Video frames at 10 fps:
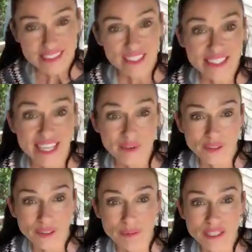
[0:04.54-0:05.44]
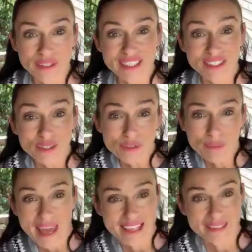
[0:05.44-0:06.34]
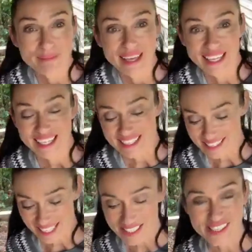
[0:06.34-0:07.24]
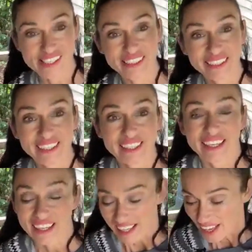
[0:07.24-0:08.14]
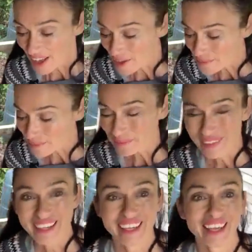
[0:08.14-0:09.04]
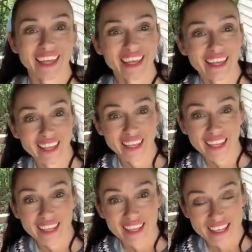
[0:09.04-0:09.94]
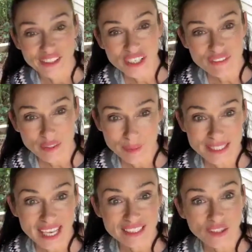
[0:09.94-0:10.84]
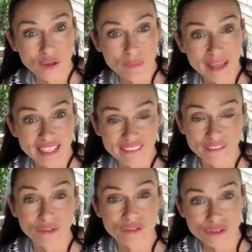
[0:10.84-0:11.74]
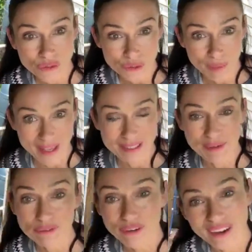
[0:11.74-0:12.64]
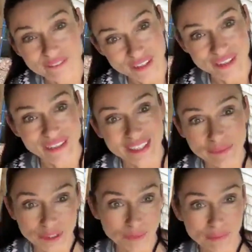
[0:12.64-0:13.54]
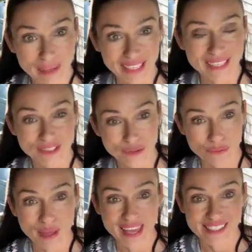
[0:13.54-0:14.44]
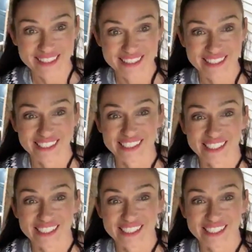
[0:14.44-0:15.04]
So today we're going to be doing a toothpaste making session. I don't know if anybody's had a go at making their own toothpaste before, have you? Anybody been making toothpaste?